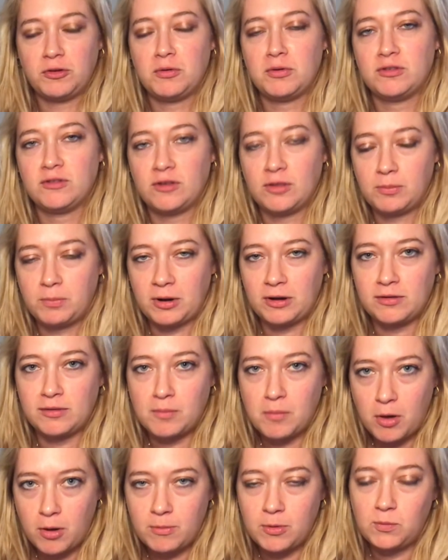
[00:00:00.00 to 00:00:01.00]
you into the
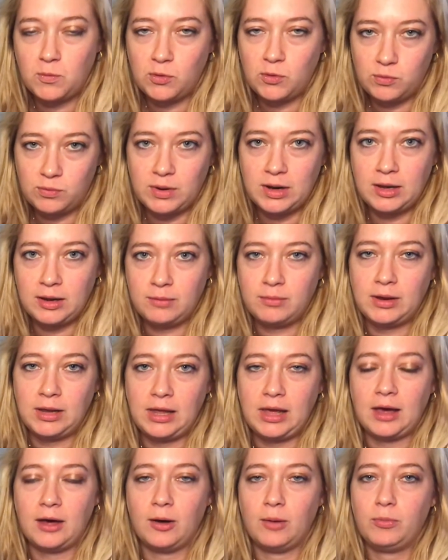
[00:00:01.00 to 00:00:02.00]
present moment will really, really
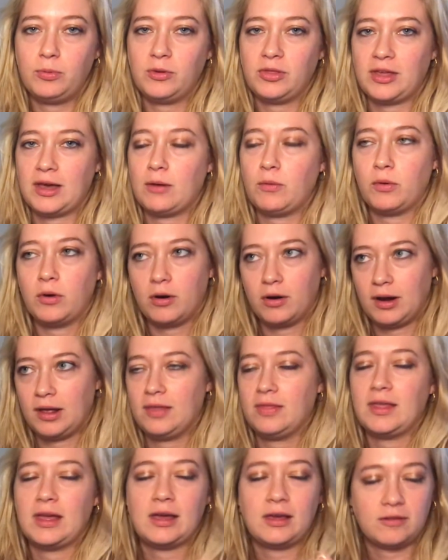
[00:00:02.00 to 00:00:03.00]
help with that worry
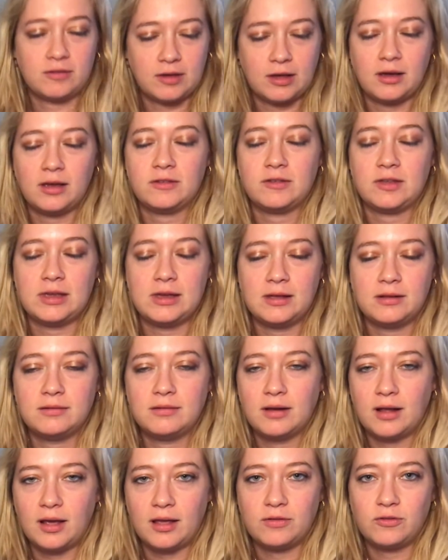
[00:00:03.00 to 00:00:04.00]
and that anxiety
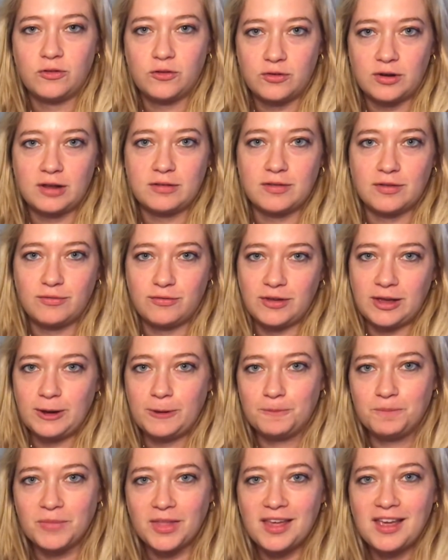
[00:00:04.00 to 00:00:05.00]
and, and stress and fear.
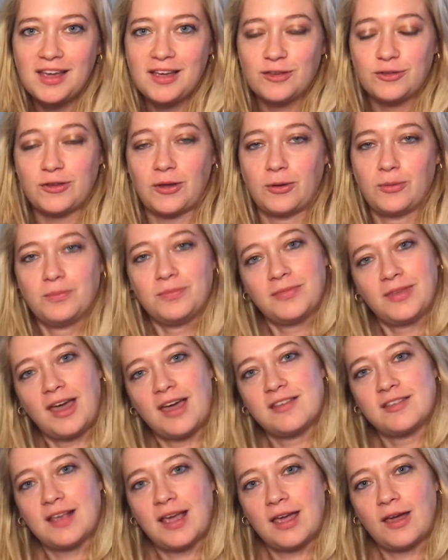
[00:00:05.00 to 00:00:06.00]
So
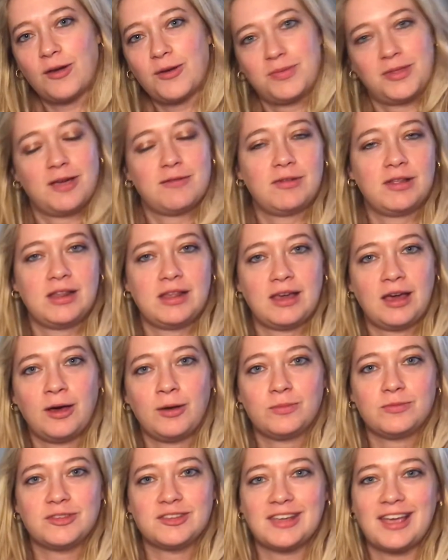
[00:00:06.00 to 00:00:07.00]
guys, I hope that really
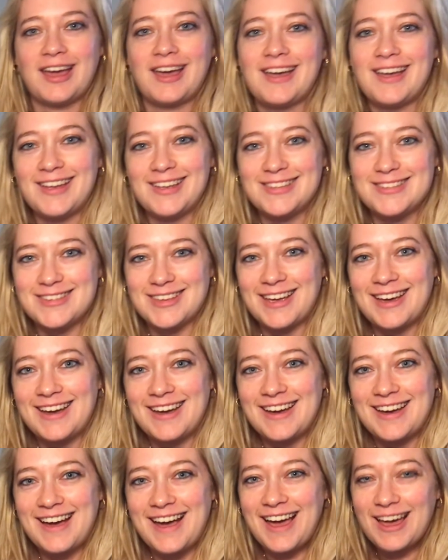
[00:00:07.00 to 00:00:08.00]
helped, and
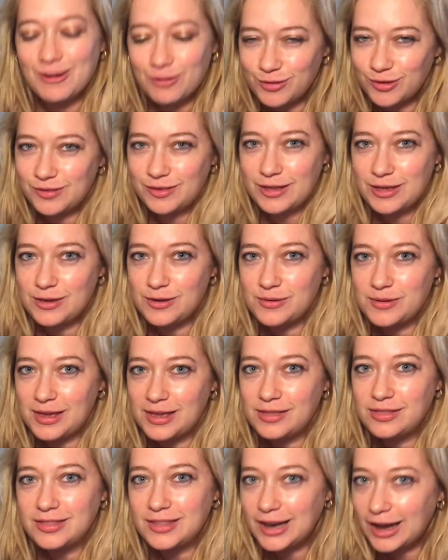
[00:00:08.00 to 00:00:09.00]
uh, I will see you
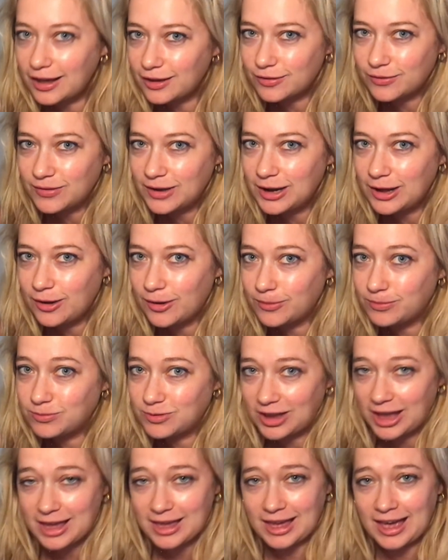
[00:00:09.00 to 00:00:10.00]
in the next video.
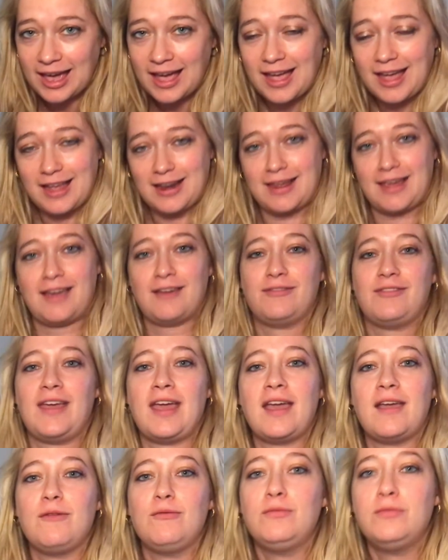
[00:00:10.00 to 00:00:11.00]
Take care and have
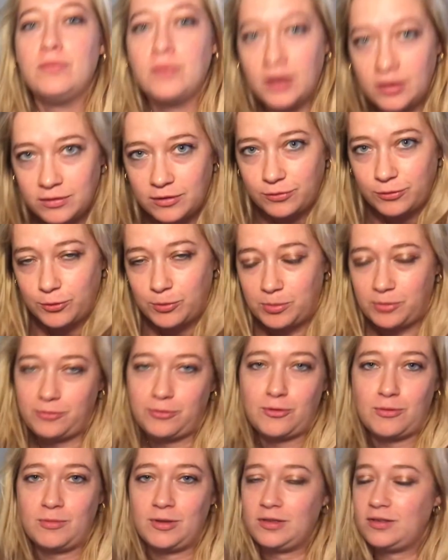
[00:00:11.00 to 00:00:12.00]
a wonderful
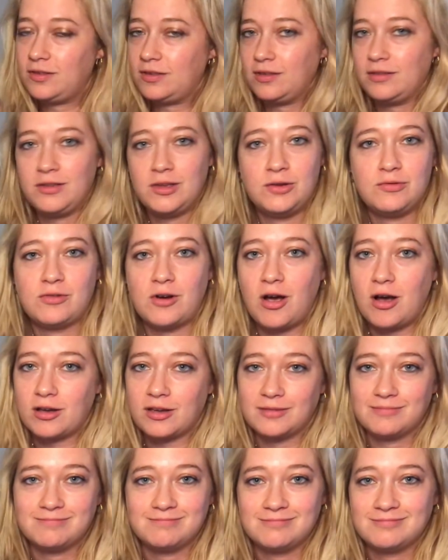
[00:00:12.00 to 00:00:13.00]
performance. You rock.
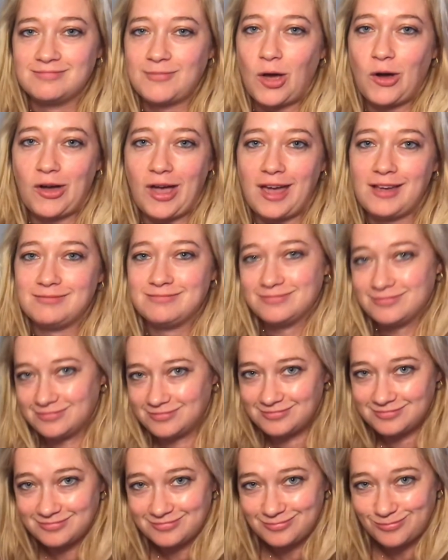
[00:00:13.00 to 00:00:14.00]
Okay,
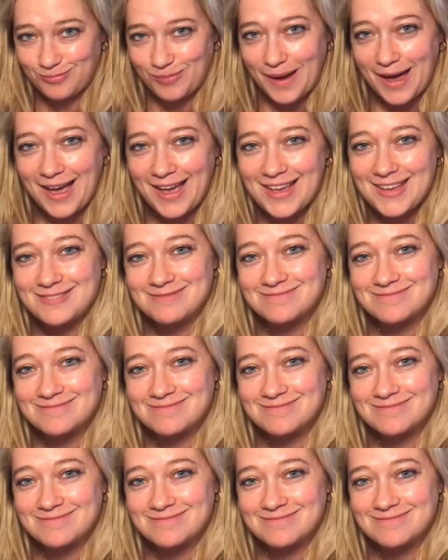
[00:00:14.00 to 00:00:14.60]
bye.